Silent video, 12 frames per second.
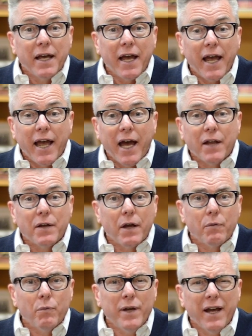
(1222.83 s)
And
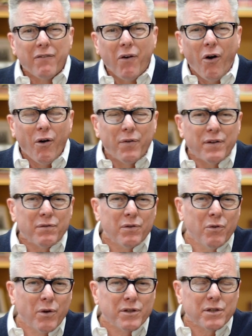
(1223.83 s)
we have all these
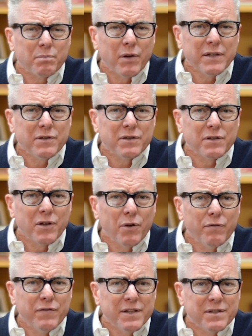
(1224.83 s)
gorgeous places to go
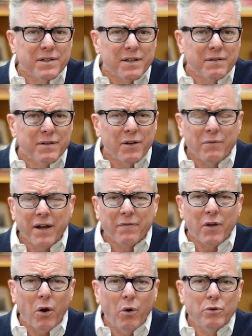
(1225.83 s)
visit. We've got
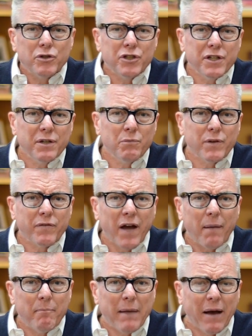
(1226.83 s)
the ocean, we've
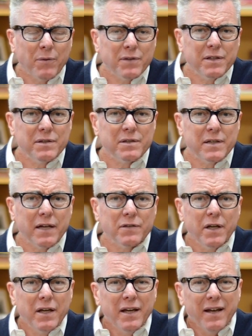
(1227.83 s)
got mountains, deserts
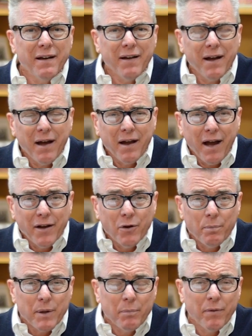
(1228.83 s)
I, I know
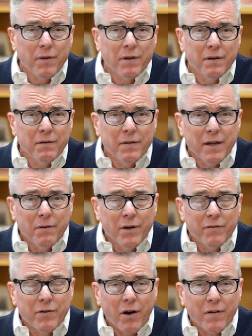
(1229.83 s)
people that they don't
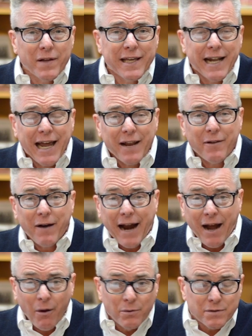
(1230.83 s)
even hardly get out of their
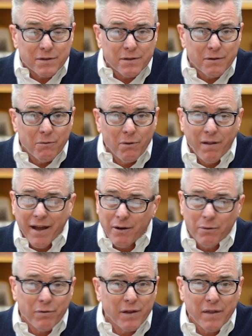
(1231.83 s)
house. Well, I
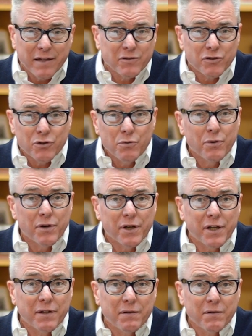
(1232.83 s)
don't think that's
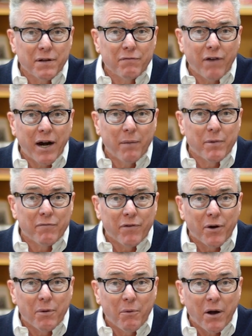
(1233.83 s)
stewarding the environment
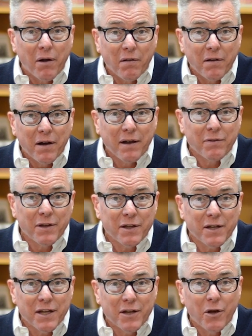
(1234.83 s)
very well. I think you
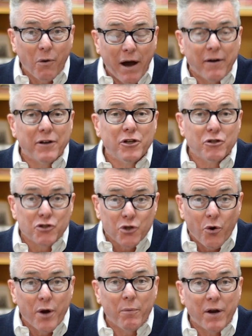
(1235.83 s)
need to go out and
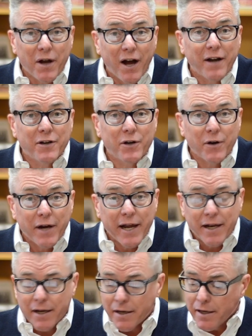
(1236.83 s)
enjoy what God
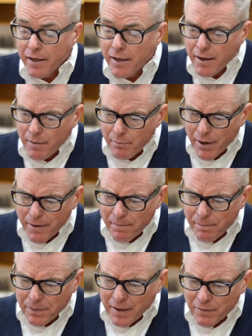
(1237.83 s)
created. But
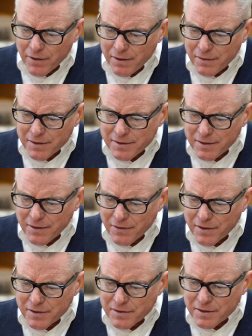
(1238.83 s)
let, listen to
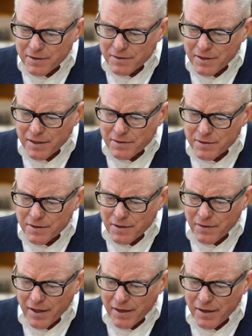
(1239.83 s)
this. It says
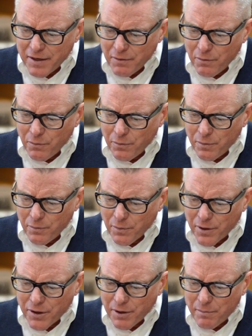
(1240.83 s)
that we're
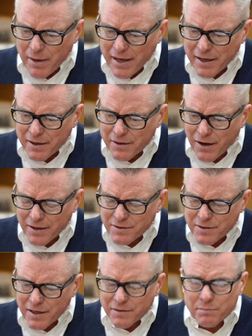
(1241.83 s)
going to make, God
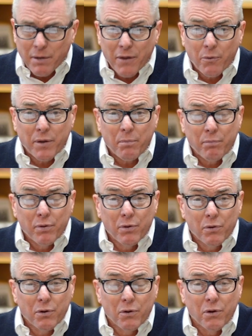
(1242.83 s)
says, by the way, the
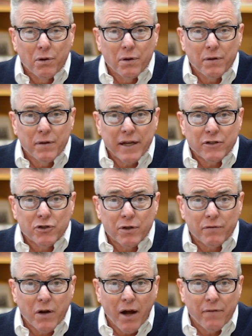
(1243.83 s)
plural nature
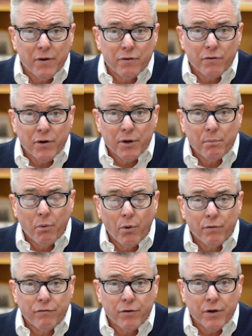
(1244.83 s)
of God there is very
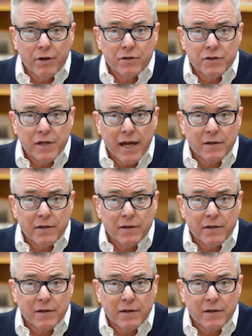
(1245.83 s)
important for you to understand.